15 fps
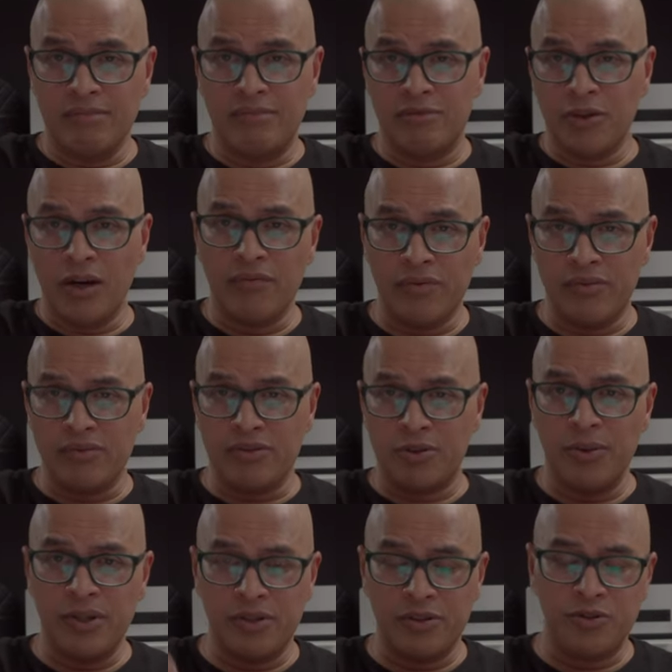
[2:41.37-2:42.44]
driver,
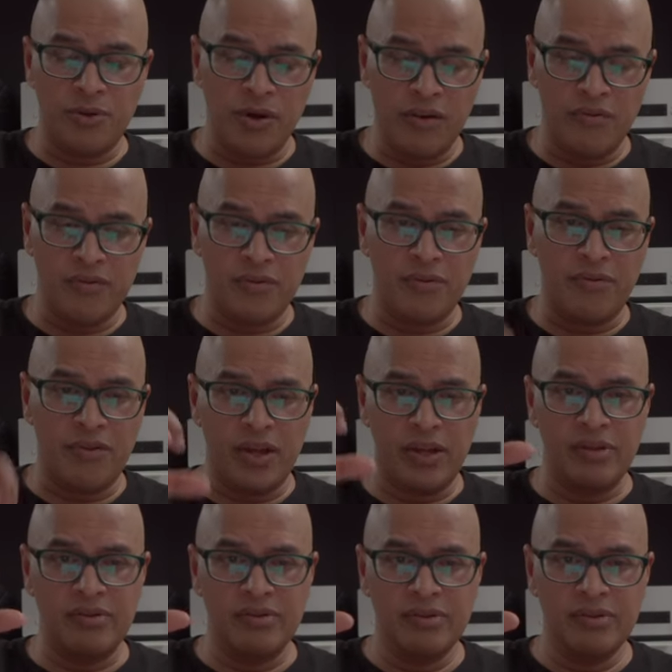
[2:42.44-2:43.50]
tweeter, driver,
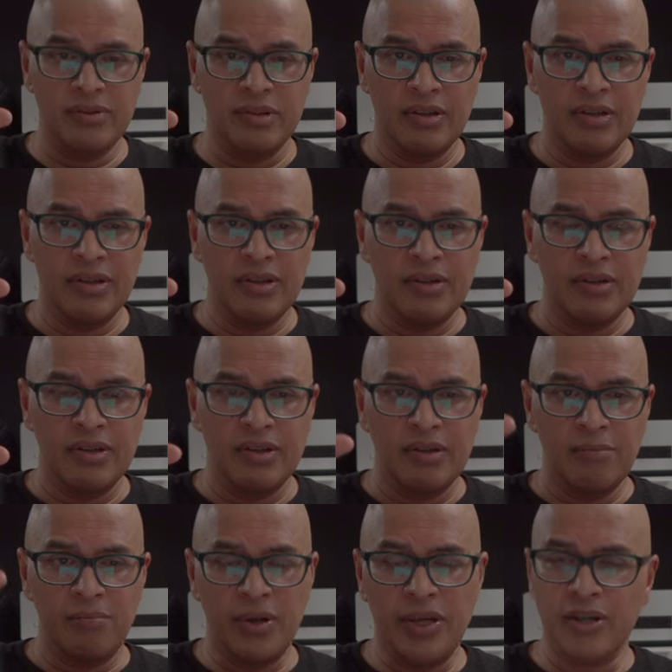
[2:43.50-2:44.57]
then
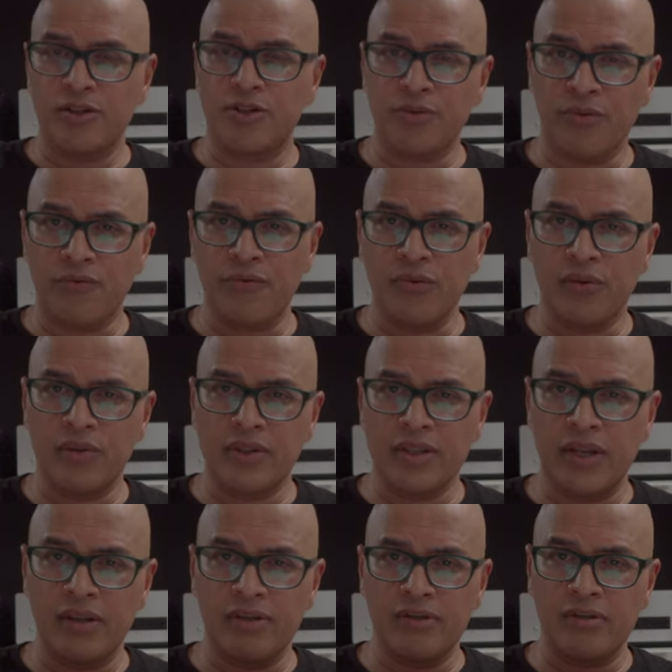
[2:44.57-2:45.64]
being a short floor
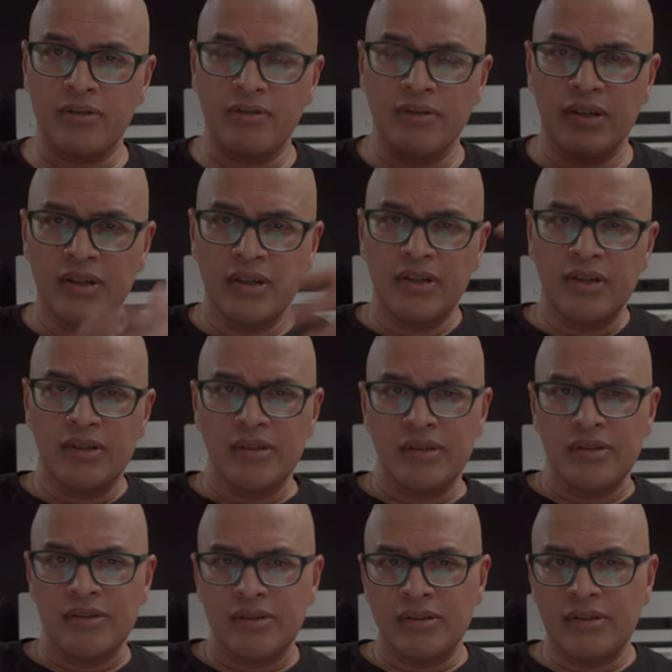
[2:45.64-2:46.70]
stander,
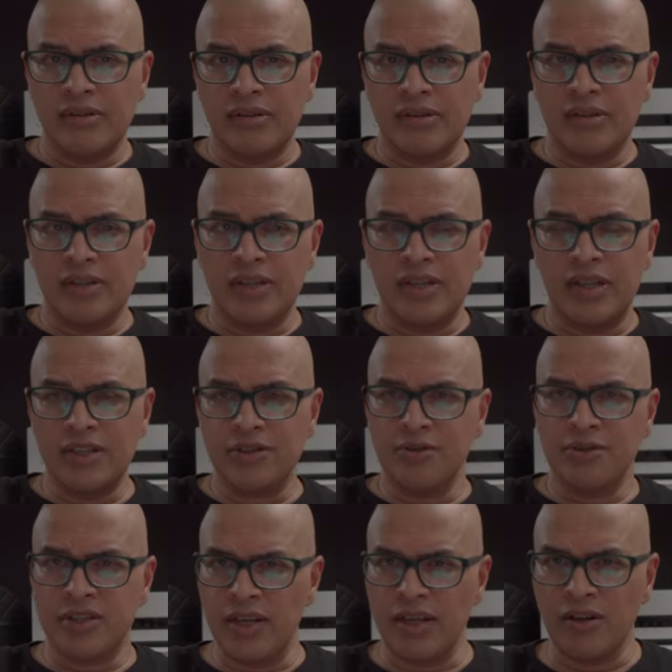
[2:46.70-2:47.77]
unless you're
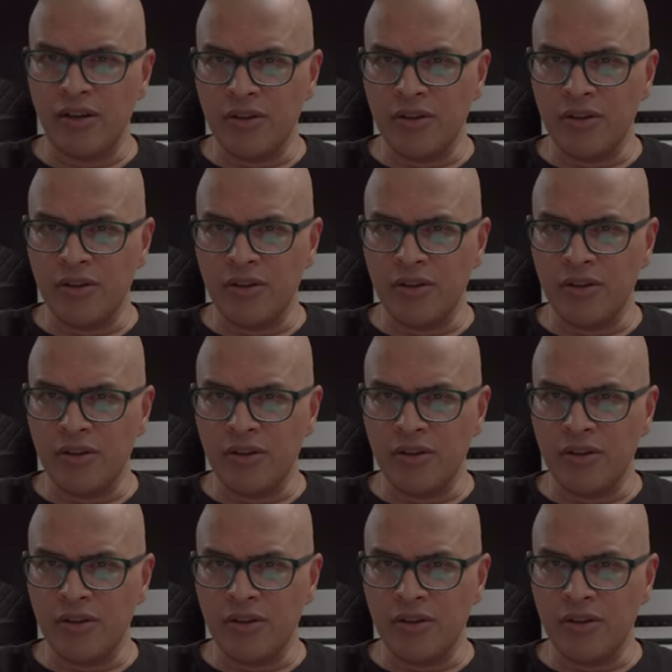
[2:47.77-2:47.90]
sitting